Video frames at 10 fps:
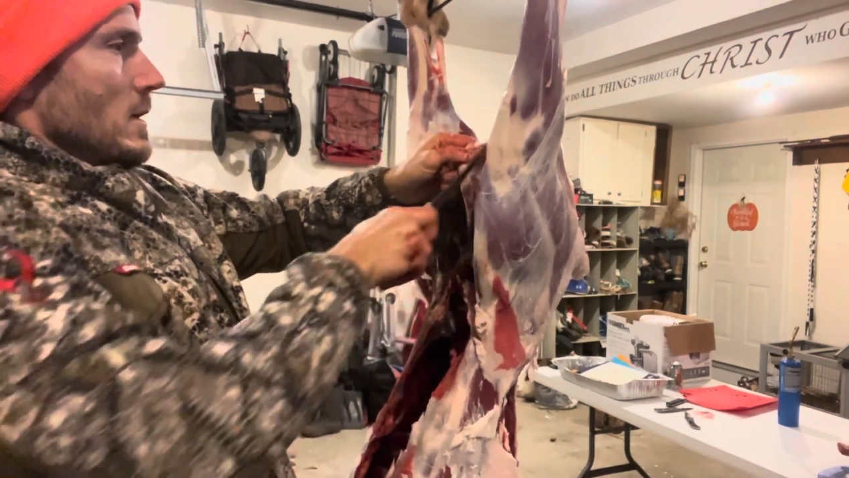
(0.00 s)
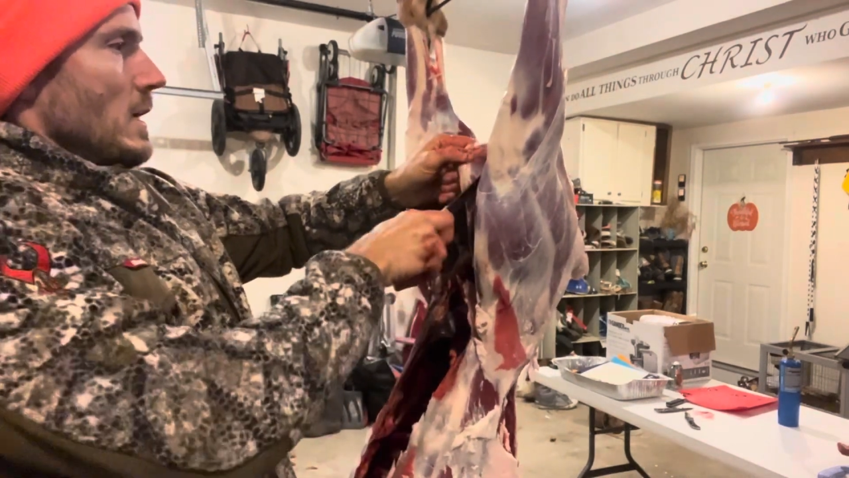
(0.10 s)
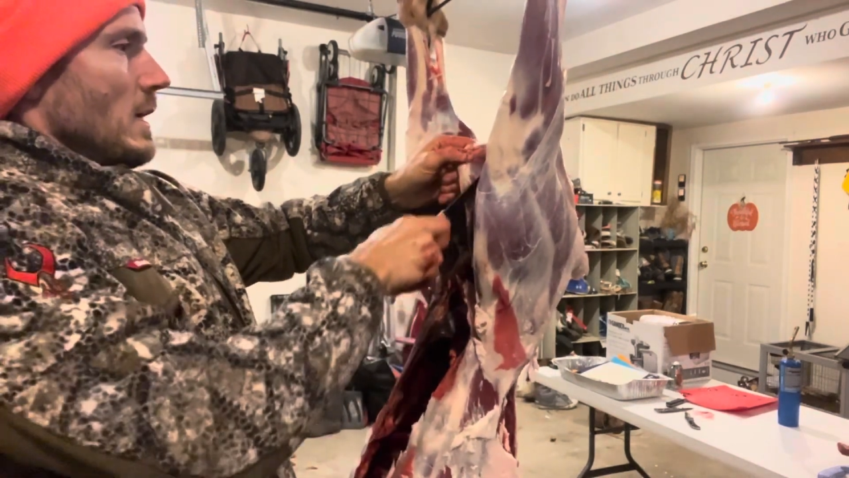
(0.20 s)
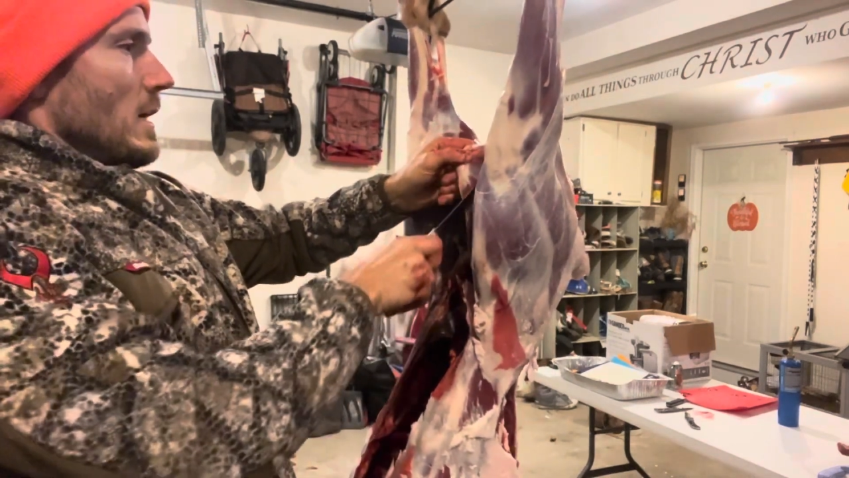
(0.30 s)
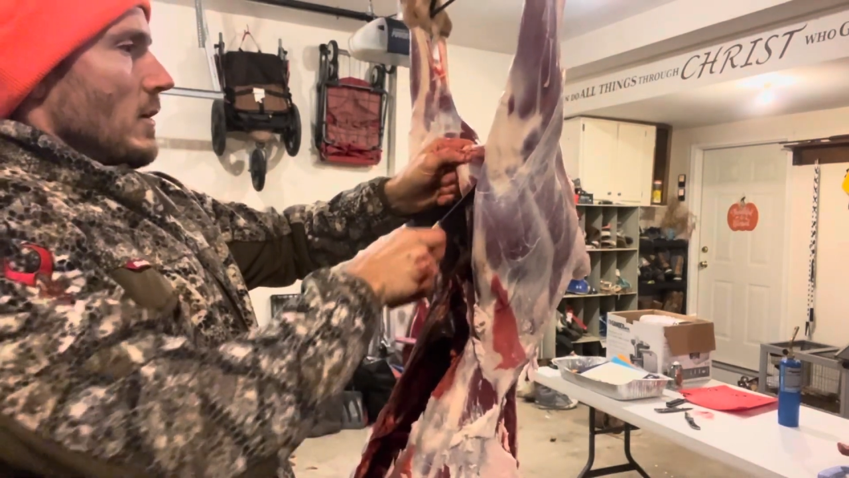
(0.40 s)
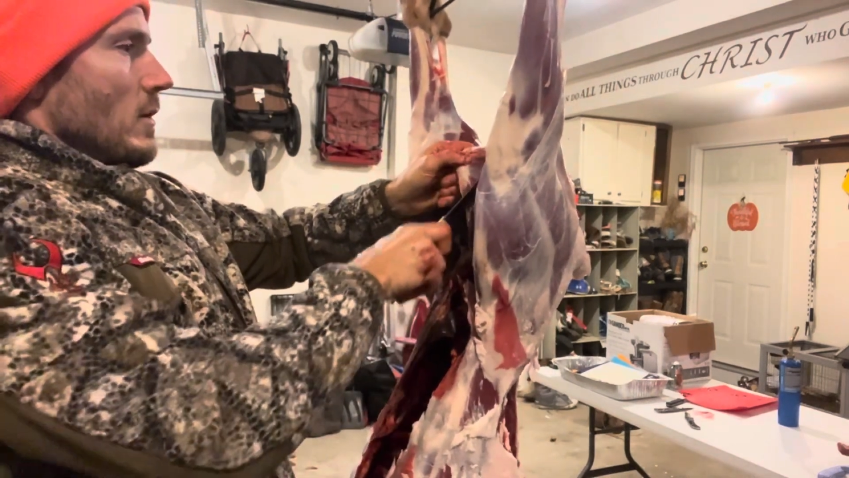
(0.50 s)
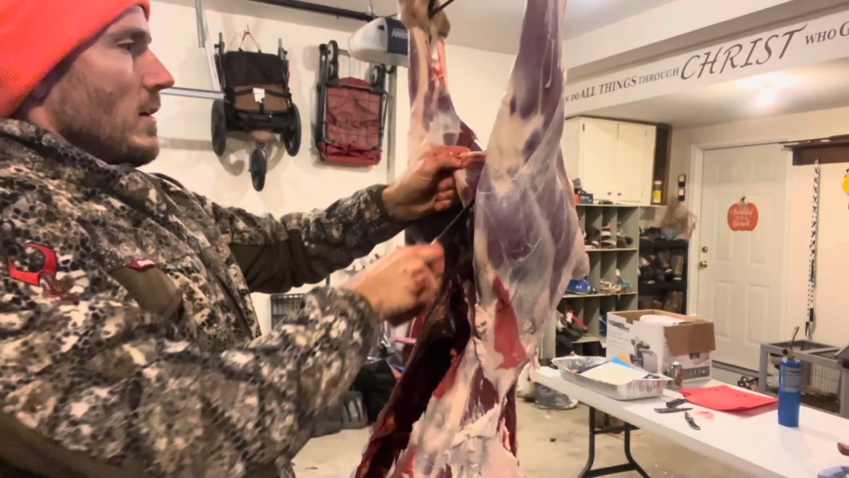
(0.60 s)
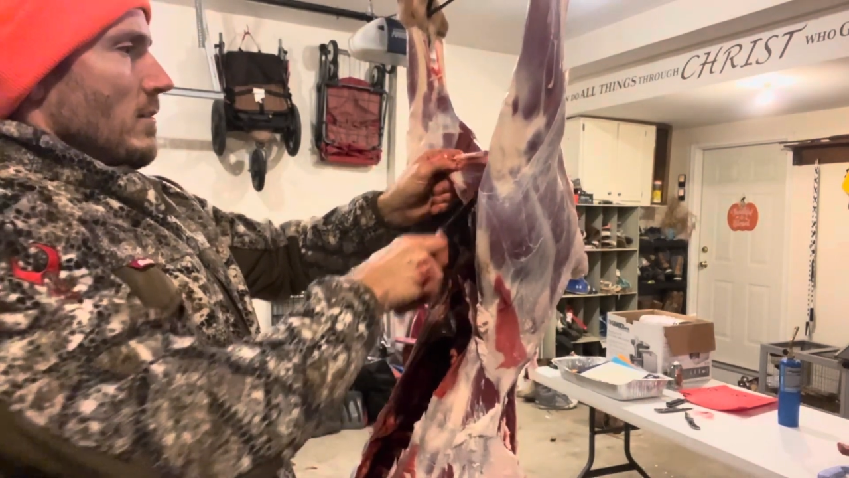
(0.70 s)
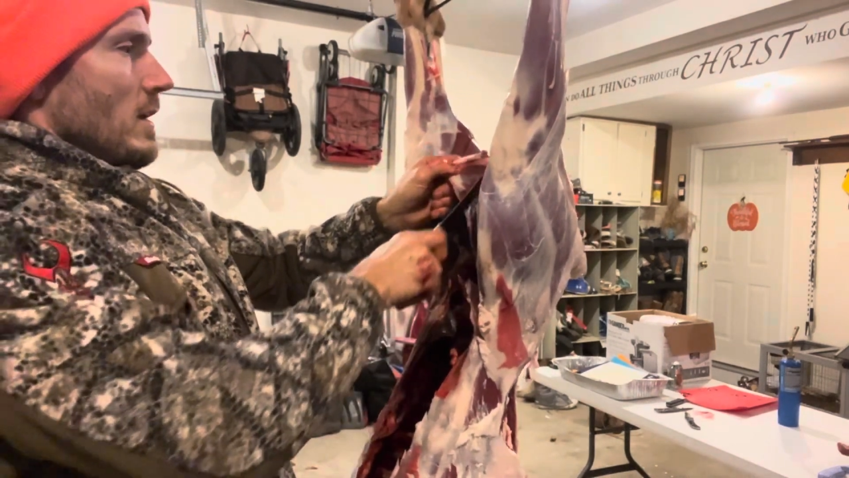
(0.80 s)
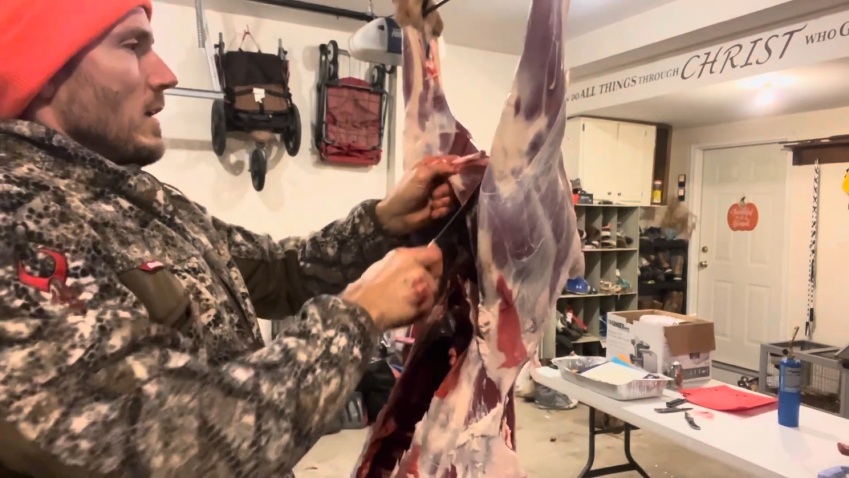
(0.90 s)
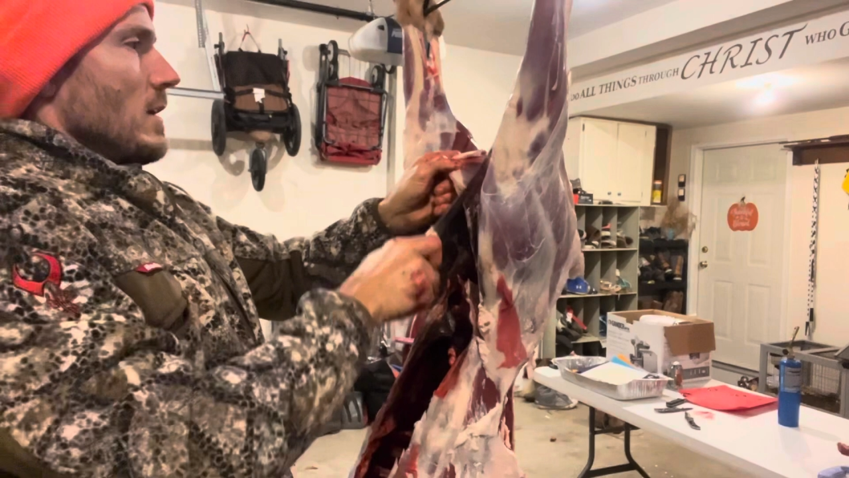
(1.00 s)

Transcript: and get rid of it.